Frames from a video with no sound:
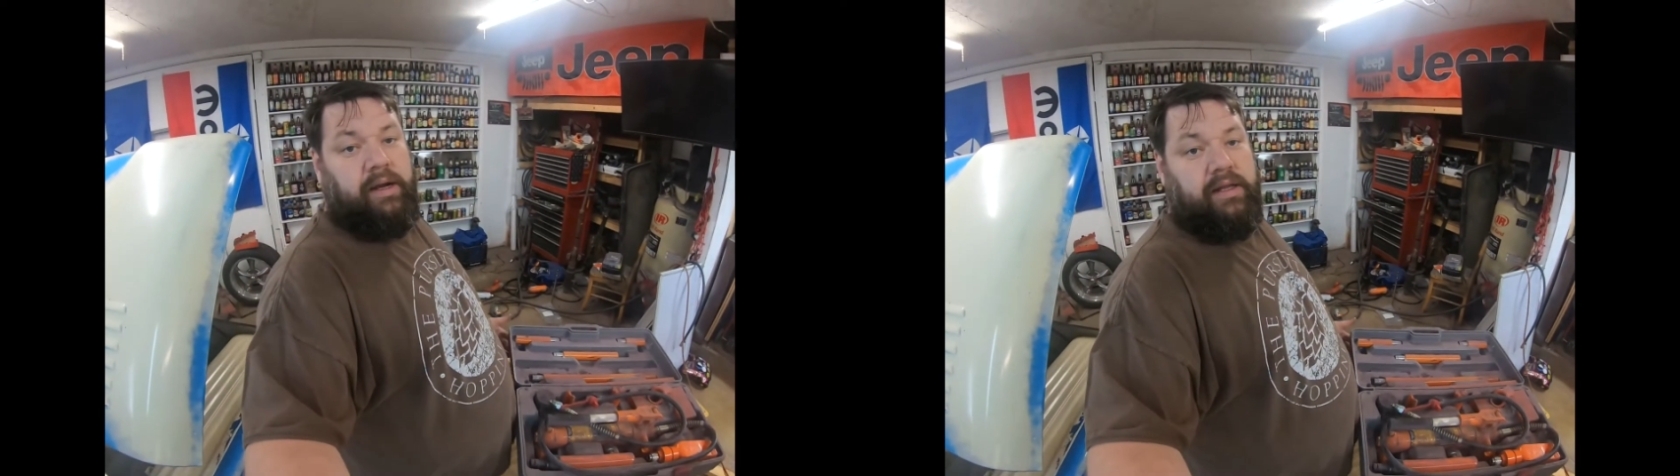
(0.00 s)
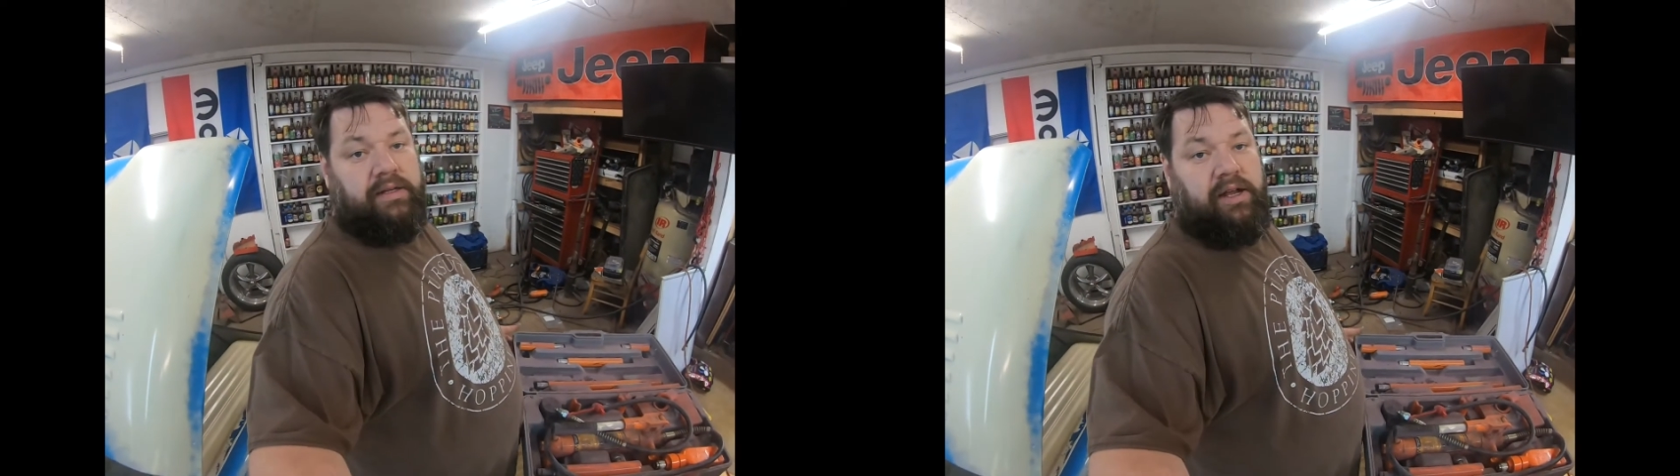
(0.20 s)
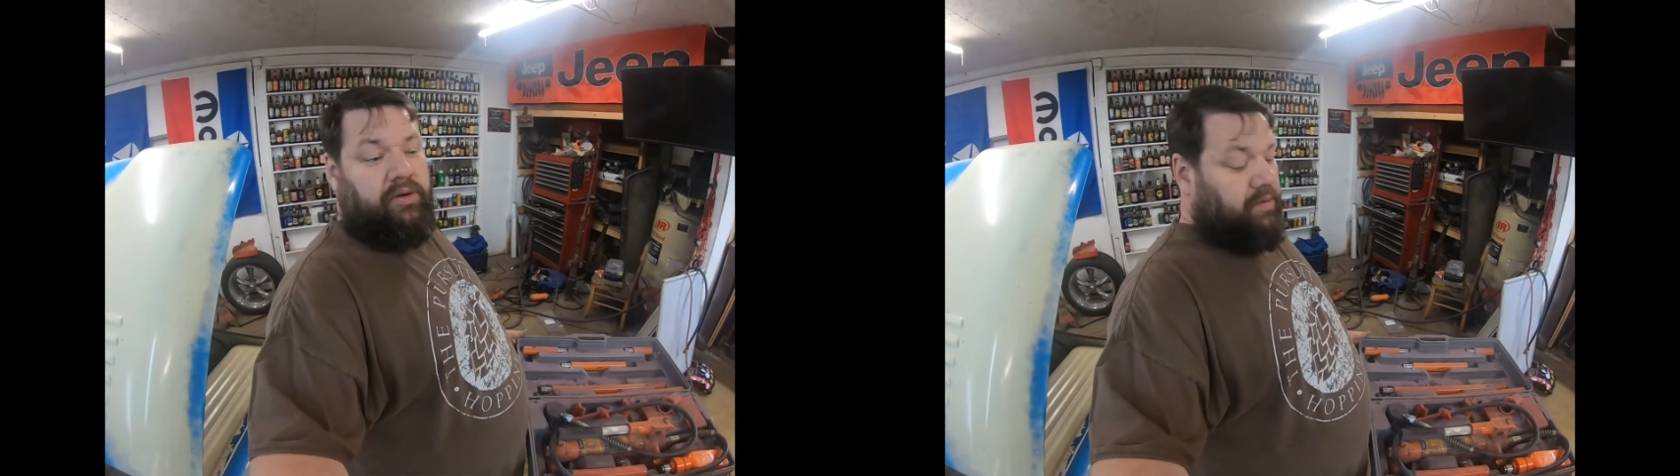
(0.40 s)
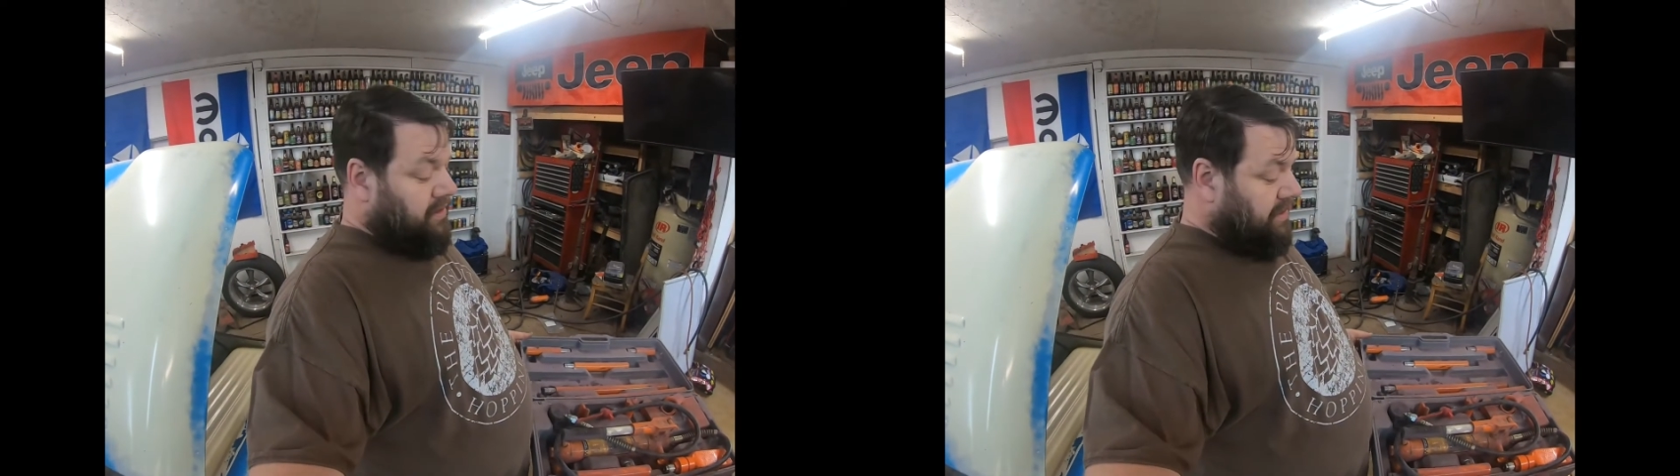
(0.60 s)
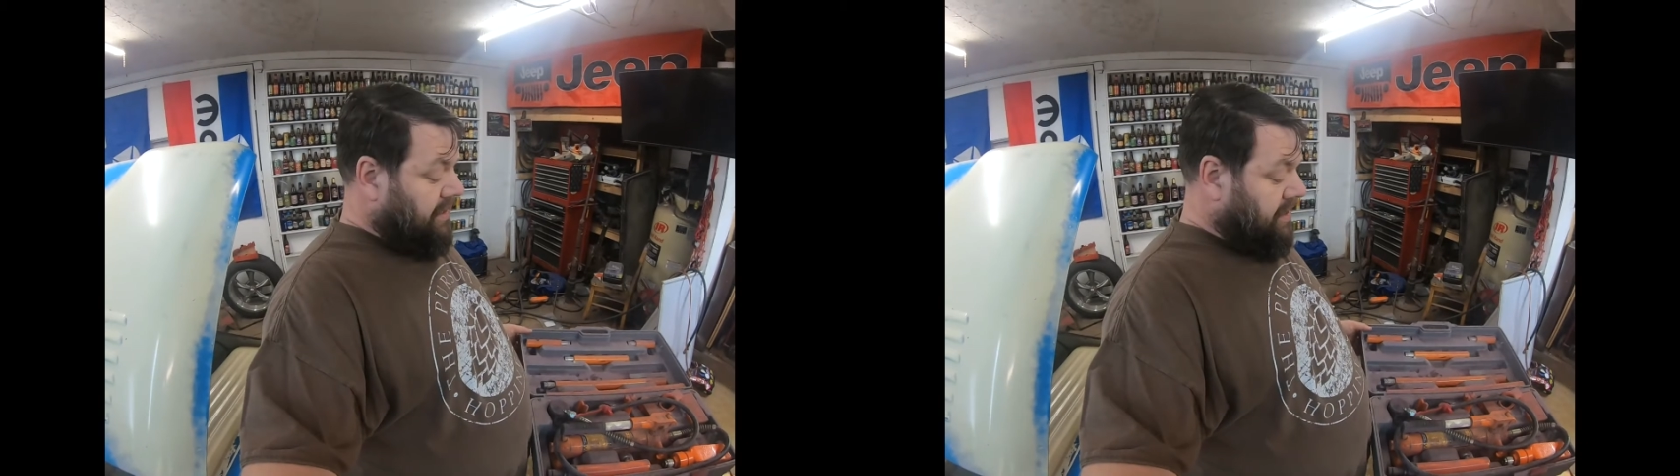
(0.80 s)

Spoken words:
that's another one